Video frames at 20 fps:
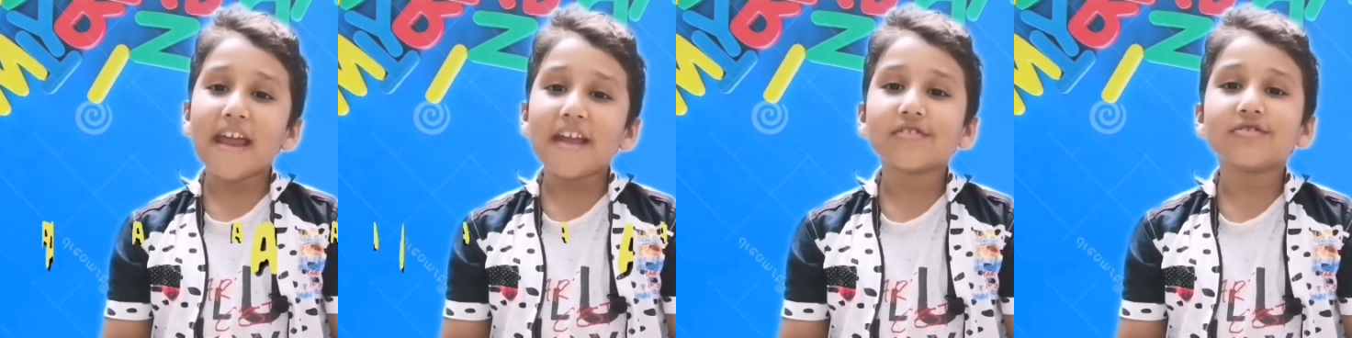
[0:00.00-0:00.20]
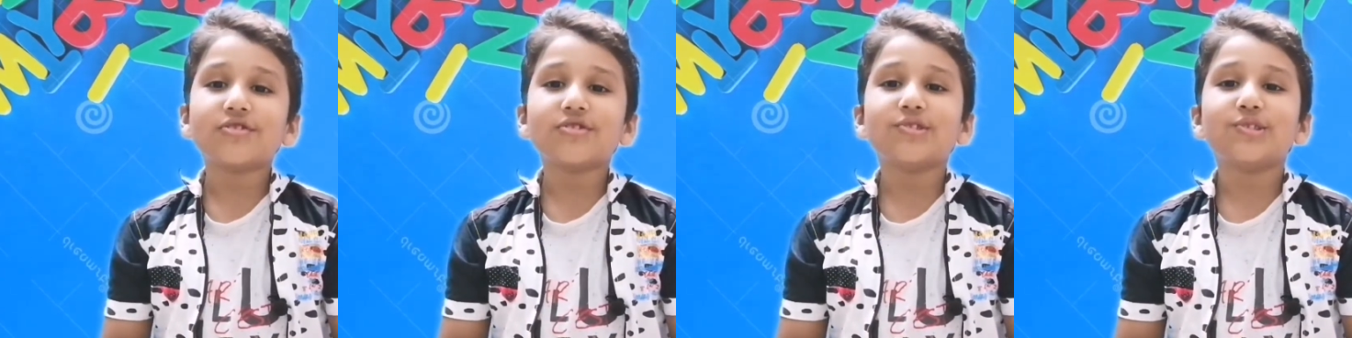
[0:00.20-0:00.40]

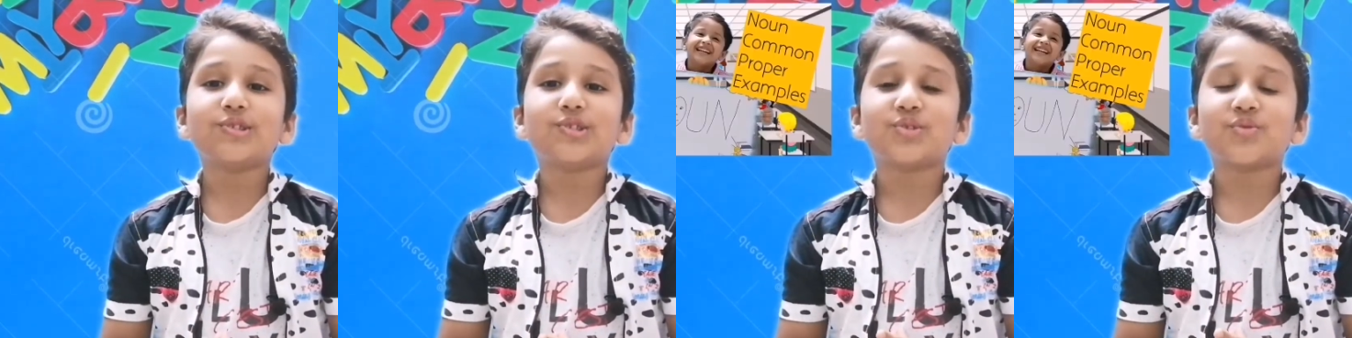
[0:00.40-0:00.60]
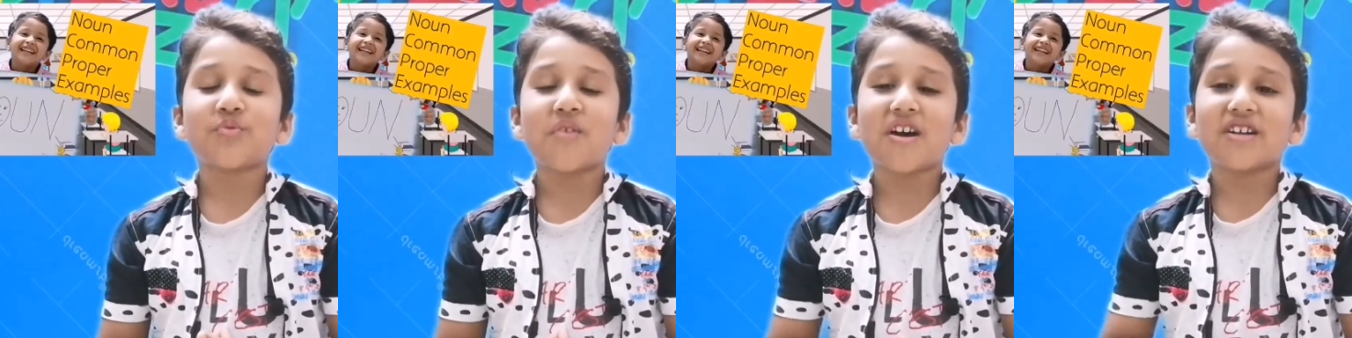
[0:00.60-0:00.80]
you to
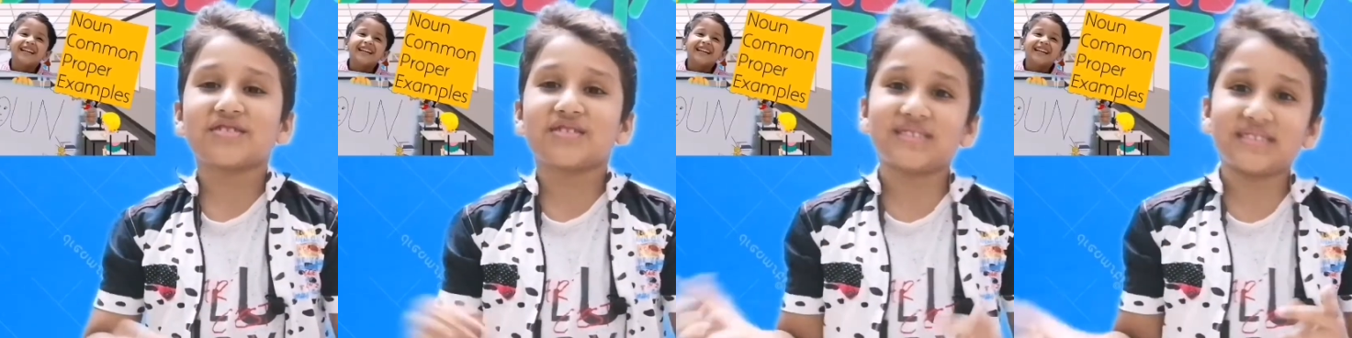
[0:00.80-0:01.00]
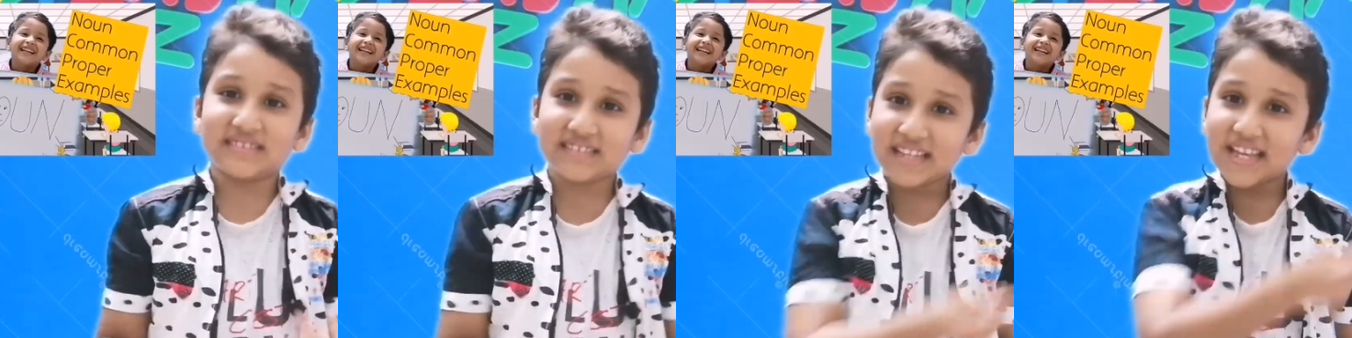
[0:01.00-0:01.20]
watch
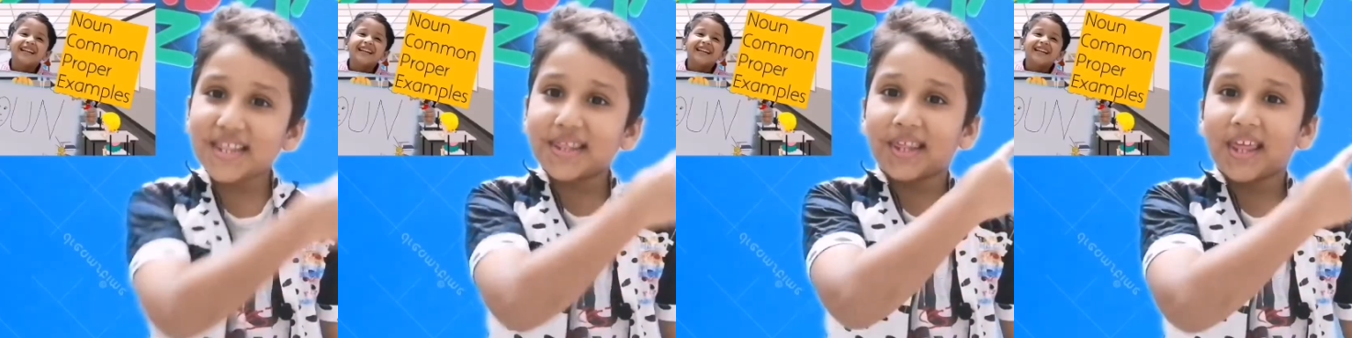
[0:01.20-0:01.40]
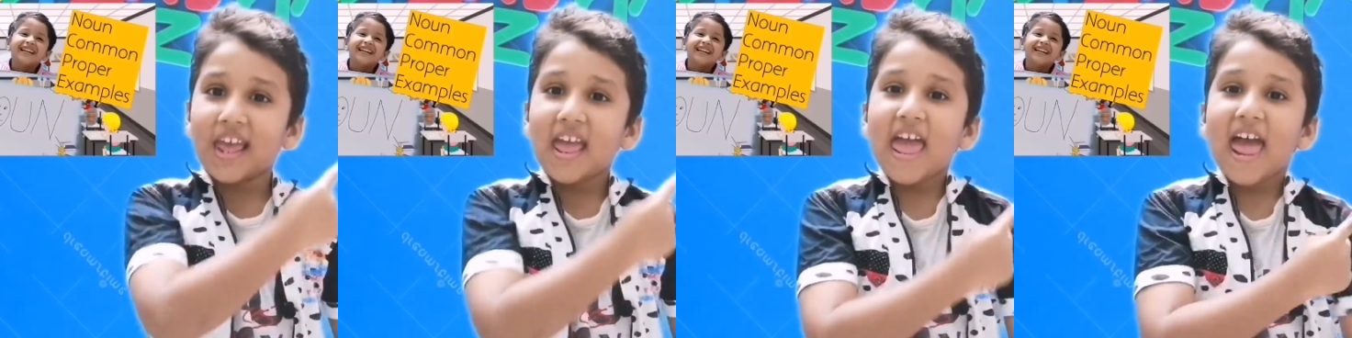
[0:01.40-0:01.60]
this
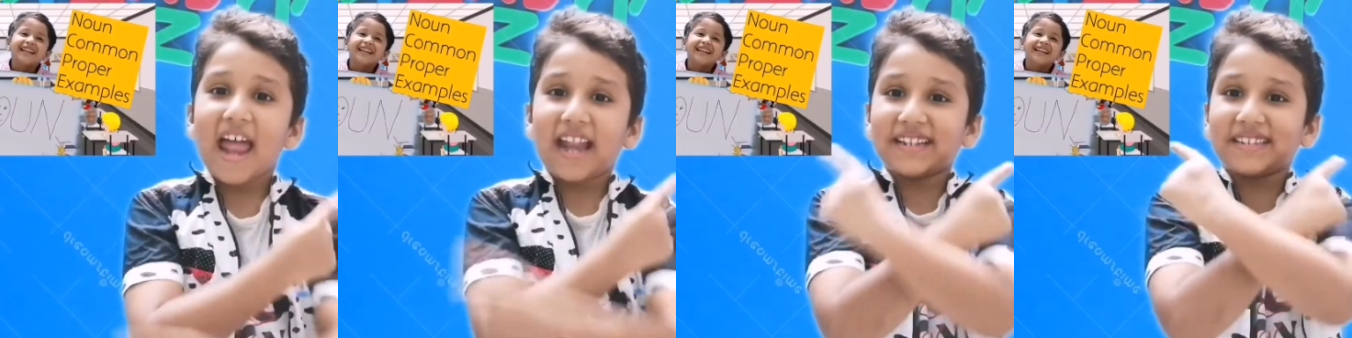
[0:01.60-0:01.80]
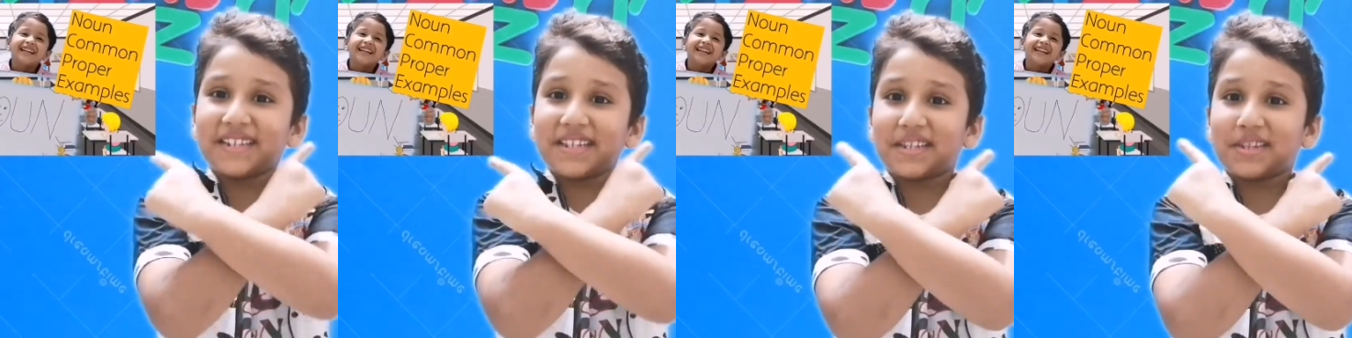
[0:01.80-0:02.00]

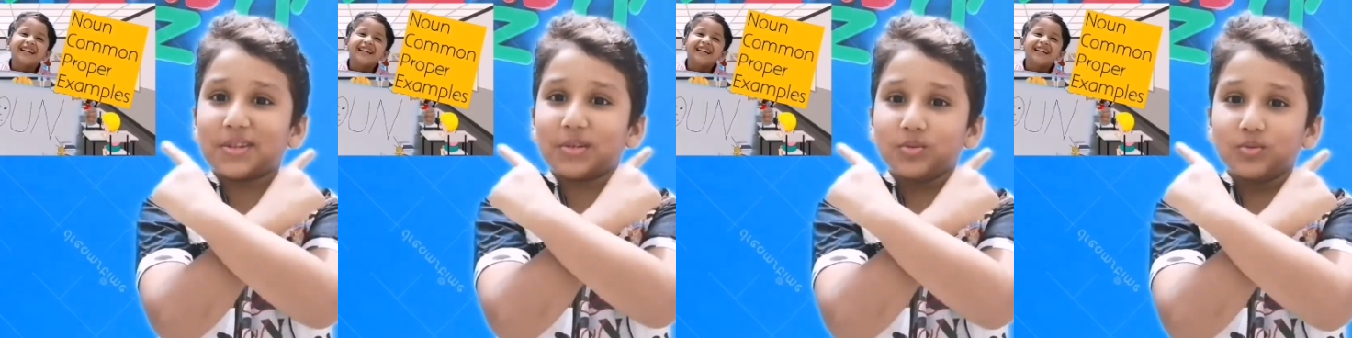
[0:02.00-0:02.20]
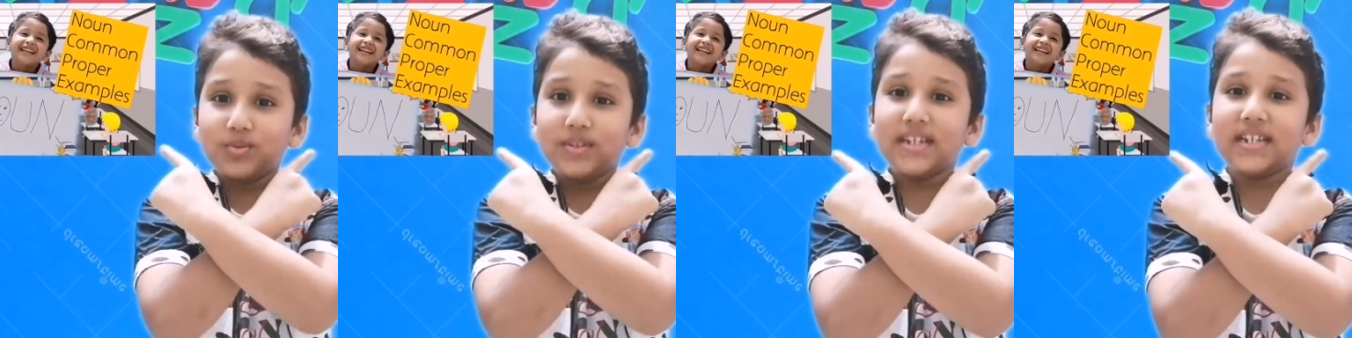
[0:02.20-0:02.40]
and this
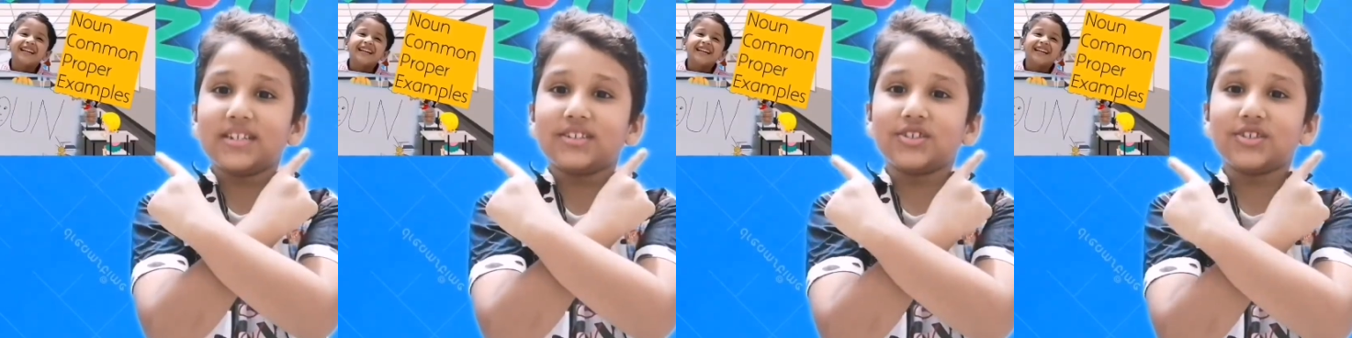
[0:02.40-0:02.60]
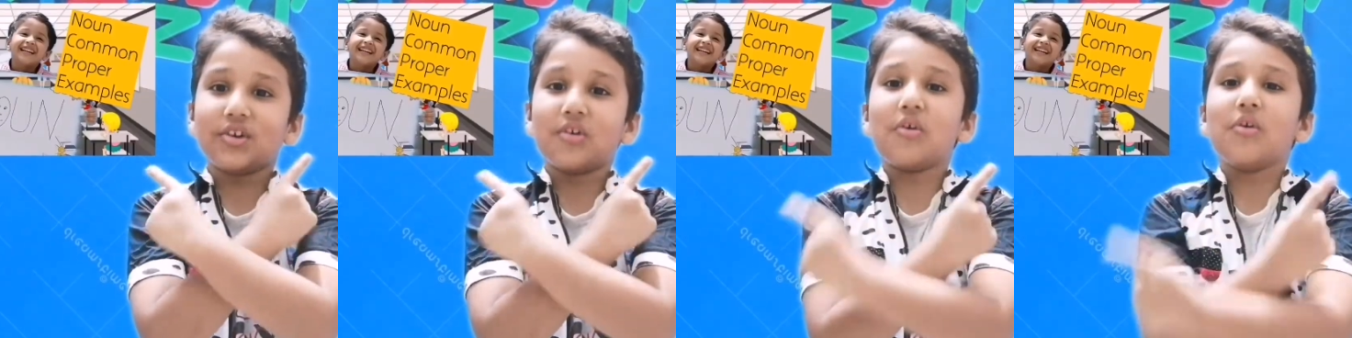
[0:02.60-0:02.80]

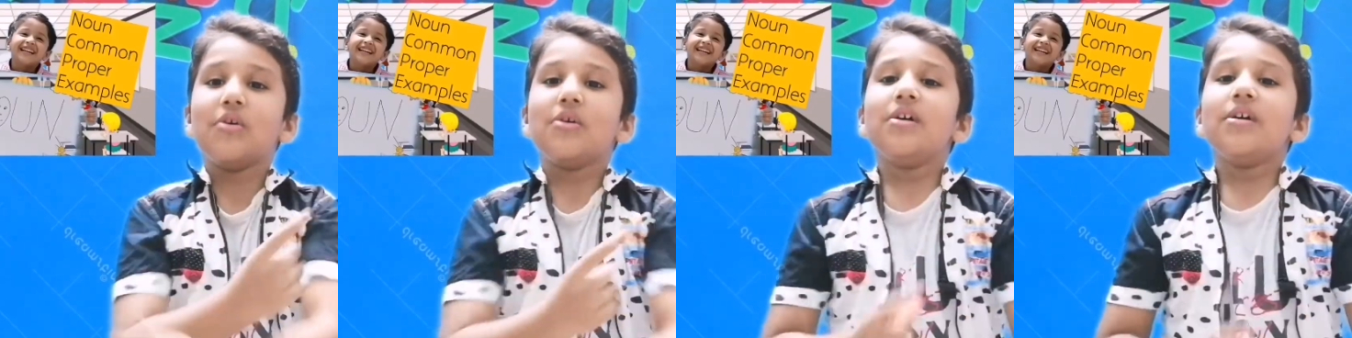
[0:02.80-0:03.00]
video.